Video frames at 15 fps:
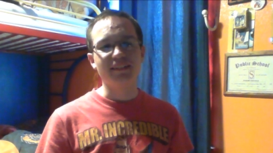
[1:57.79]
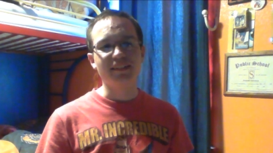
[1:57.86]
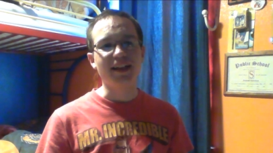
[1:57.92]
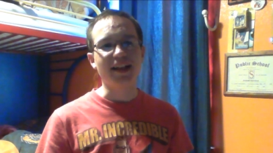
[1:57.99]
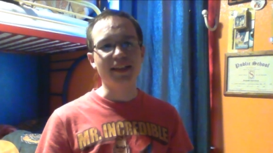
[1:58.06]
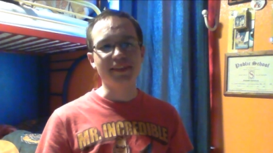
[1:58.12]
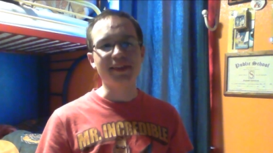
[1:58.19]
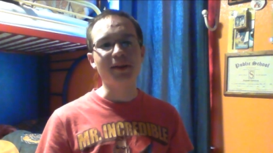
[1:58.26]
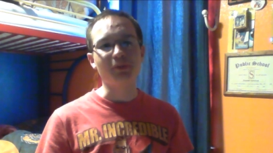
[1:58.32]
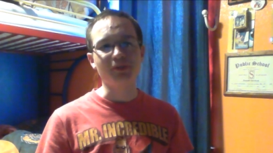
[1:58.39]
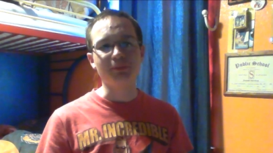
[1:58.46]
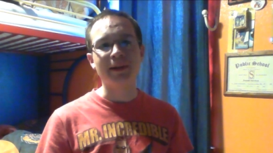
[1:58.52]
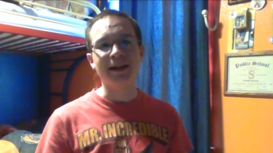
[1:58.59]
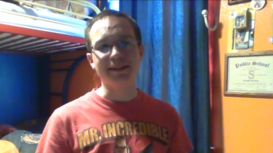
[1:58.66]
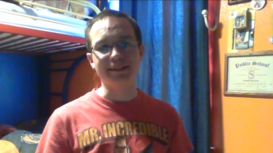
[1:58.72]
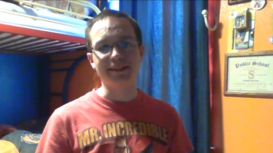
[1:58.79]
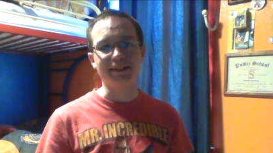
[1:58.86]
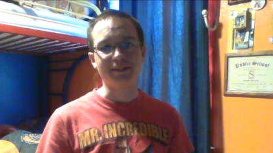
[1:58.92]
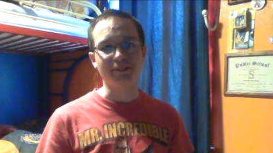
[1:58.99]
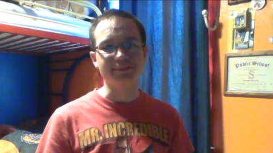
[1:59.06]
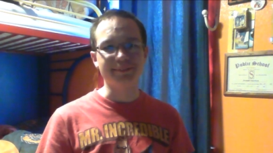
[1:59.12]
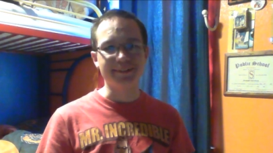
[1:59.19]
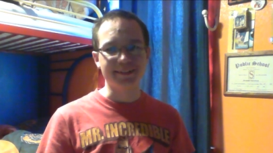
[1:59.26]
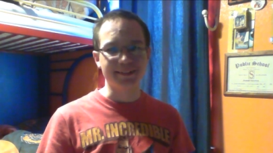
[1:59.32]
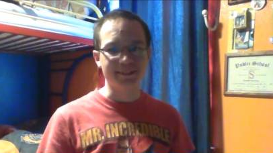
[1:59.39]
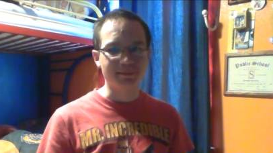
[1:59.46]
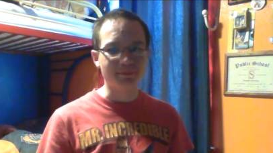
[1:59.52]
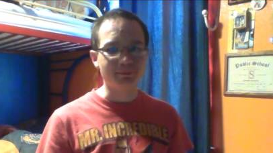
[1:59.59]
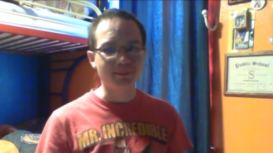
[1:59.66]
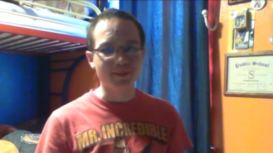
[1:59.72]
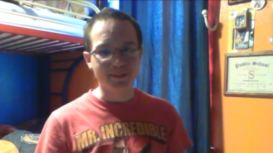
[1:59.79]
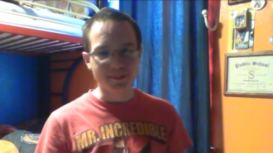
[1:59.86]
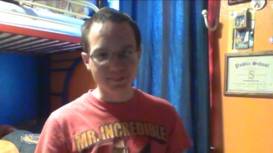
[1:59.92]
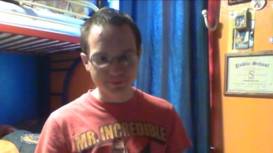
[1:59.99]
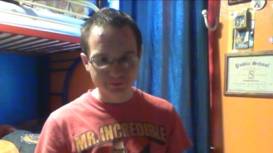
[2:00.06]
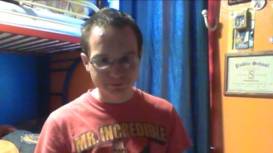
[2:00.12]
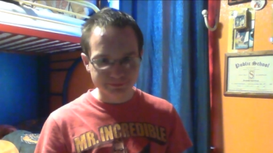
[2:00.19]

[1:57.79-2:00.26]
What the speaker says: yeah, that was bad kind of way. But,